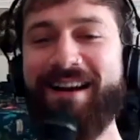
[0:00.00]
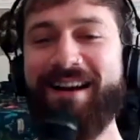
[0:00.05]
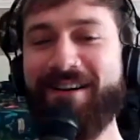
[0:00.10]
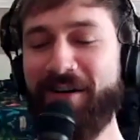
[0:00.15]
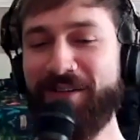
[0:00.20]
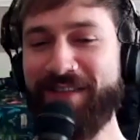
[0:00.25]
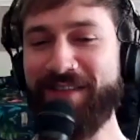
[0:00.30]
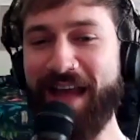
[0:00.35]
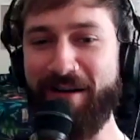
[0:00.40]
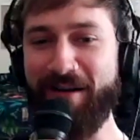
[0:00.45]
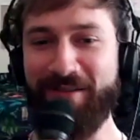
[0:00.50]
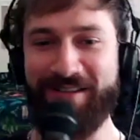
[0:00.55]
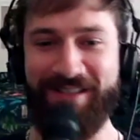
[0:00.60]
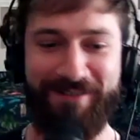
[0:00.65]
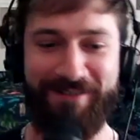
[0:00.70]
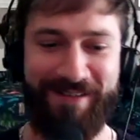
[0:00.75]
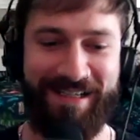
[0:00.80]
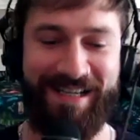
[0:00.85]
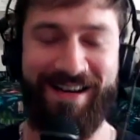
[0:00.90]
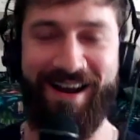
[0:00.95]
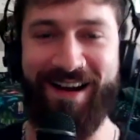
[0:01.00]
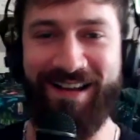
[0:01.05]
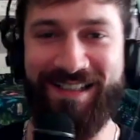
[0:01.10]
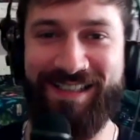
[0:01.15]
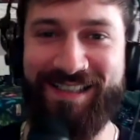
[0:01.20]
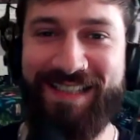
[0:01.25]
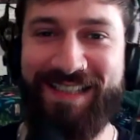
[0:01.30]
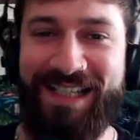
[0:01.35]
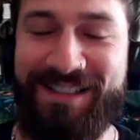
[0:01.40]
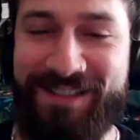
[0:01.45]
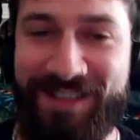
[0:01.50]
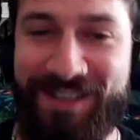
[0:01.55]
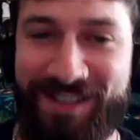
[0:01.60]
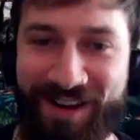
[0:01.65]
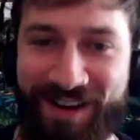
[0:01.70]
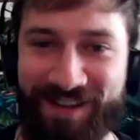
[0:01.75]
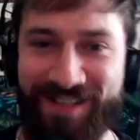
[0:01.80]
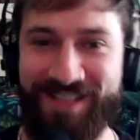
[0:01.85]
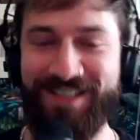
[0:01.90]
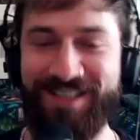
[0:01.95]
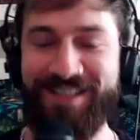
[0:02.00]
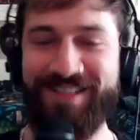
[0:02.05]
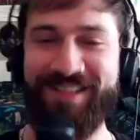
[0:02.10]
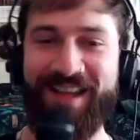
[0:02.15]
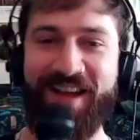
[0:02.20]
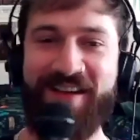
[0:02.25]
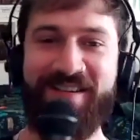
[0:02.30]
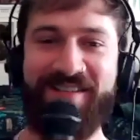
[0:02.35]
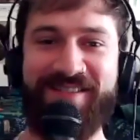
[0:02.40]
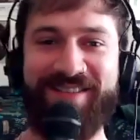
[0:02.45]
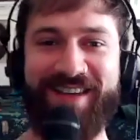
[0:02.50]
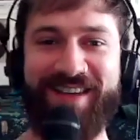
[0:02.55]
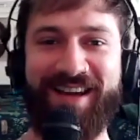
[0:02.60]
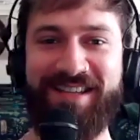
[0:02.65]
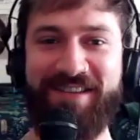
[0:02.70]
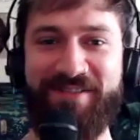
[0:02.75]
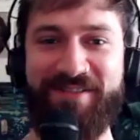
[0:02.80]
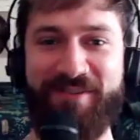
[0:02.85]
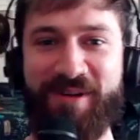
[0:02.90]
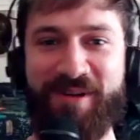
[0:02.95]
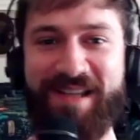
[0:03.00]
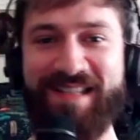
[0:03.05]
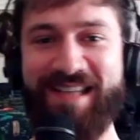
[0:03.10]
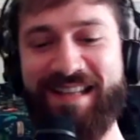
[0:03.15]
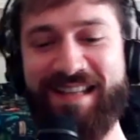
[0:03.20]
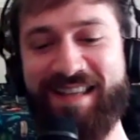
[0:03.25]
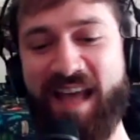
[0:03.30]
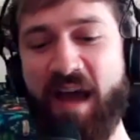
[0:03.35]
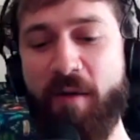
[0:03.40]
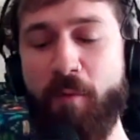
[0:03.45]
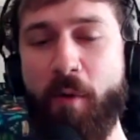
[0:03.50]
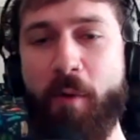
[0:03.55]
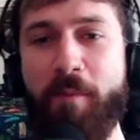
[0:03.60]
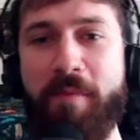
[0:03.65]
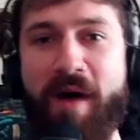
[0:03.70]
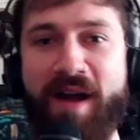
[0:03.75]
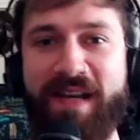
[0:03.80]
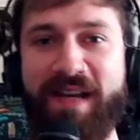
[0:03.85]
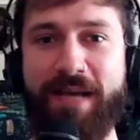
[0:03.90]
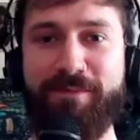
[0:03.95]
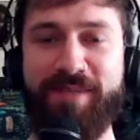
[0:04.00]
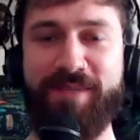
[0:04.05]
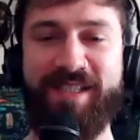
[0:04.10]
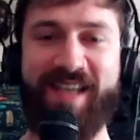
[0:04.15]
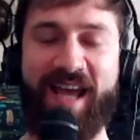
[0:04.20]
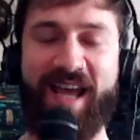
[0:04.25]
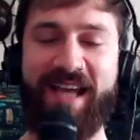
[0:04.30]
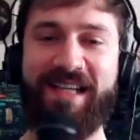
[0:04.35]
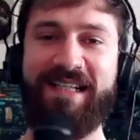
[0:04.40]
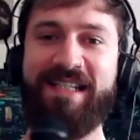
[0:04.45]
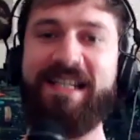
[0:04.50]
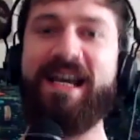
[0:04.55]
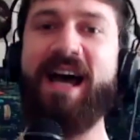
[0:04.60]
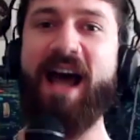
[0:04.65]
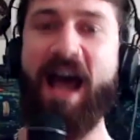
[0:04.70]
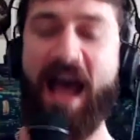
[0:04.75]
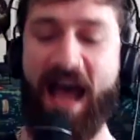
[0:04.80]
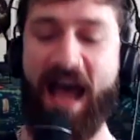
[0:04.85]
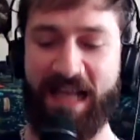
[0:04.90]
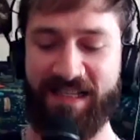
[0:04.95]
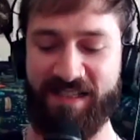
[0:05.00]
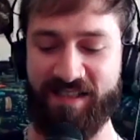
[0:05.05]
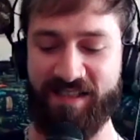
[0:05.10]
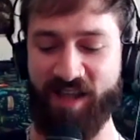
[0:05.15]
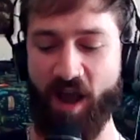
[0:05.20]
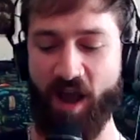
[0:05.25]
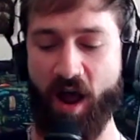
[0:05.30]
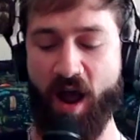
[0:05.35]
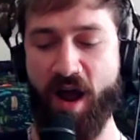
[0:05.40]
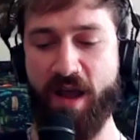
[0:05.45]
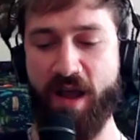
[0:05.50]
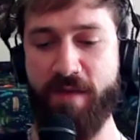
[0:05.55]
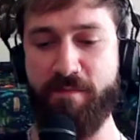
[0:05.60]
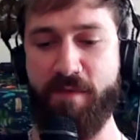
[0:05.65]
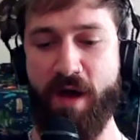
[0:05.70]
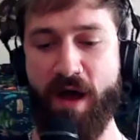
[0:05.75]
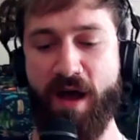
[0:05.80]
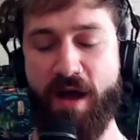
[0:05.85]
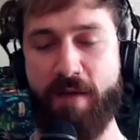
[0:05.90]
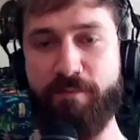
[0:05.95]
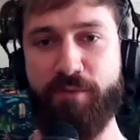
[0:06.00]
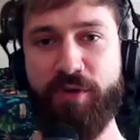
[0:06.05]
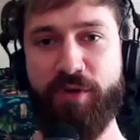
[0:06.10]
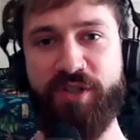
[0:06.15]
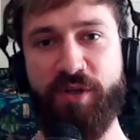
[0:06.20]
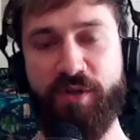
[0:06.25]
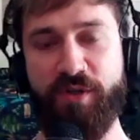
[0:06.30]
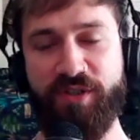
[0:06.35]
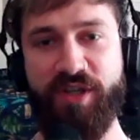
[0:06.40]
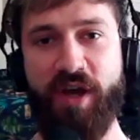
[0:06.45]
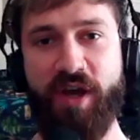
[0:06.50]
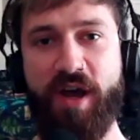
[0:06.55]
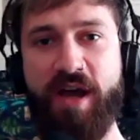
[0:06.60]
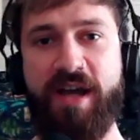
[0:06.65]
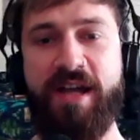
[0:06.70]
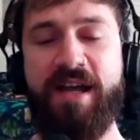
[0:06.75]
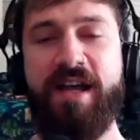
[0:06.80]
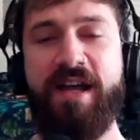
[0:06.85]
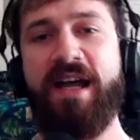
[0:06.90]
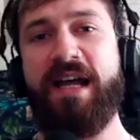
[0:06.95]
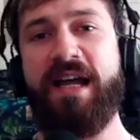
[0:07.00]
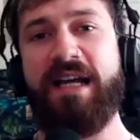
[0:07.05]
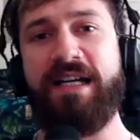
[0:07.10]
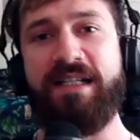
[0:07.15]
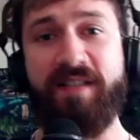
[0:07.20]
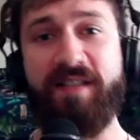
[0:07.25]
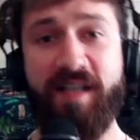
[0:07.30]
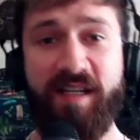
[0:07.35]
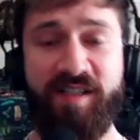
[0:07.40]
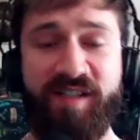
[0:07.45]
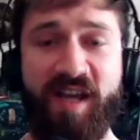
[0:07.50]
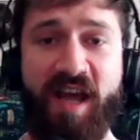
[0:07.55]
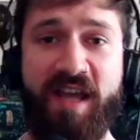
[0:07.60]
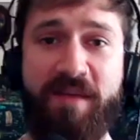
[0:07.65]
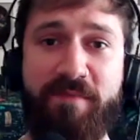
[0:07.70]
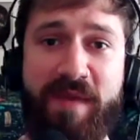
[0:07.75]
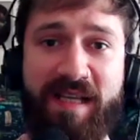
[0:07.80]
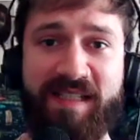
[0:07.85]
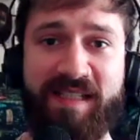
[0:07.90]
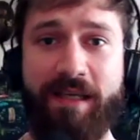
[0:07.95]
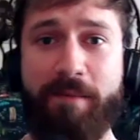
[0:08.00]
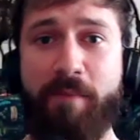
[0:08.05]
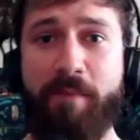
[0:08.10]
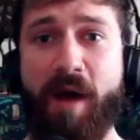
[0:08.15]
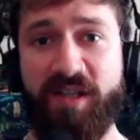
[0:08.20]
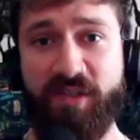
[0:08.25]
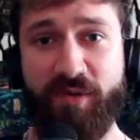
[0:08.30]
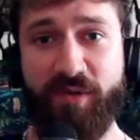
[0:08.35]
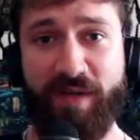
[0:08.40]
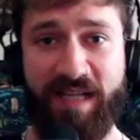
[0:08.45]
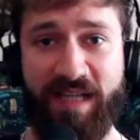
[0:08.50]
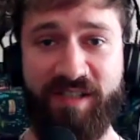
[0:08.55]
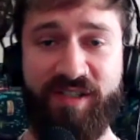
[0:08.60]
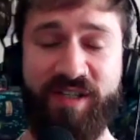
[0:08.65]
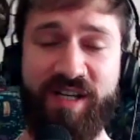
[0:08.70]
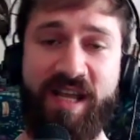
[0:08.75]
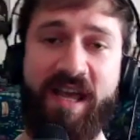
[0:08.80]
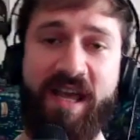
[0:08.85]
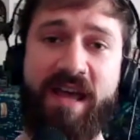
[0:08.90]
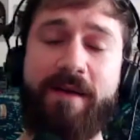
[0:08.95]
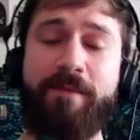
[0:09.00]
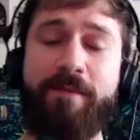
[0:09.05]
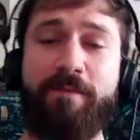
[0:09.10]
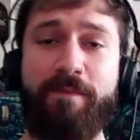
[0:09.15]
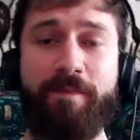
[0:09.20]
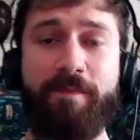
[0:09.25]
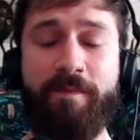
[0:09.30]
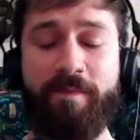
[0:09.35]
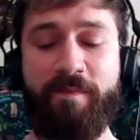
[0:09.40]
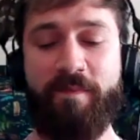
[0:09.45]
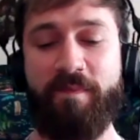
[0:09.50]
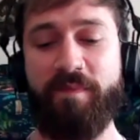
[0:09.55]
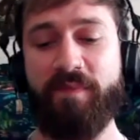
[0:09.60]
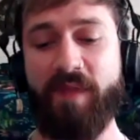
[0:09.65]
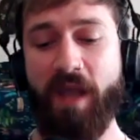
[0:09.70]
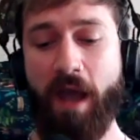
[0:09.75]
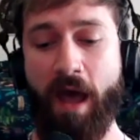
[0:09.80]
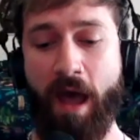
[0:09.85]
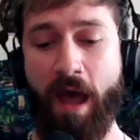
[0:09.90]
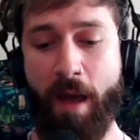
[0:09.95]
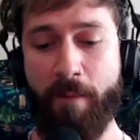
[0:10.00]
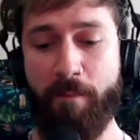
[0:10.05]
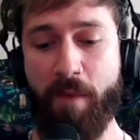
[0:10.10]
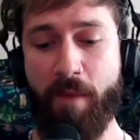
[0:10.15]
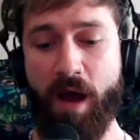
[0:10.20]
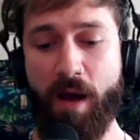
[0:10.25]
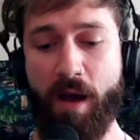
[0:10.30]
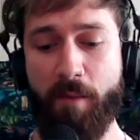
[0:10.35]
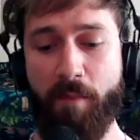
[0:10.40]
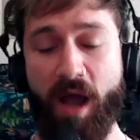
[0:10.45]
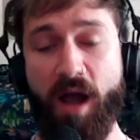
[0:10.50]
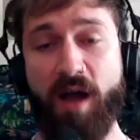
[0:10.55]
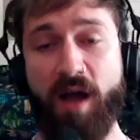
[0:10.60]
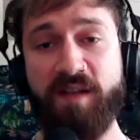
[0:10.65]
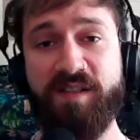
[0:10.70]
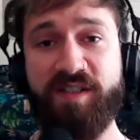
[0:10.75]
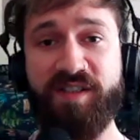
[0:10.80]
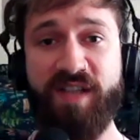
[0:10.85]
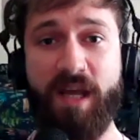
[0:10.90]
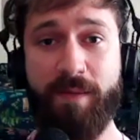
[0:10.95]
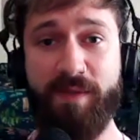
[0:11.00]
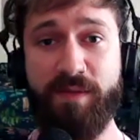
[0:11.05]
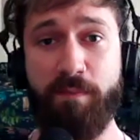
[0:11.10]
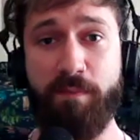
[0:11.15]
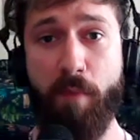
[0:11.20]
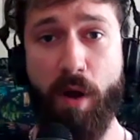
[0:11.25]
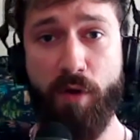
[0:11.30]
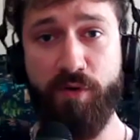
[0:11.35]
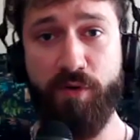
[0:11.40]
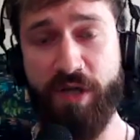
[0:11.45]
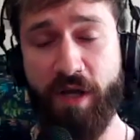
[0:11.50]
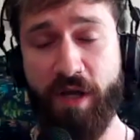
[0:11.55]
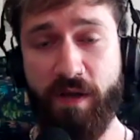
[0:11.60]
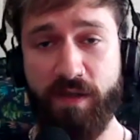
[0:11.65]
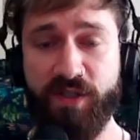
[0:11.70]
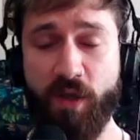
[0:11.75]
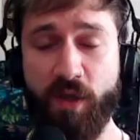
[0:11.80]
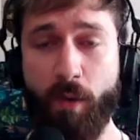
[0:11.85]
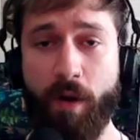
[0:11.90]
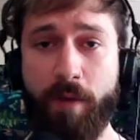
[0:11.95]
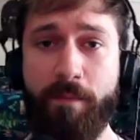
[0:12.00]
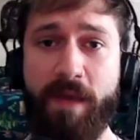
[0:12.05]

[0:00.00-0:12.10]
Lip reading: Oh, that was a really nice introduction. So thank you for what you said there. Well, my name's Zane, and I'm a producer, DJ, mixing and mastering engineer. My artist name is Moda, so I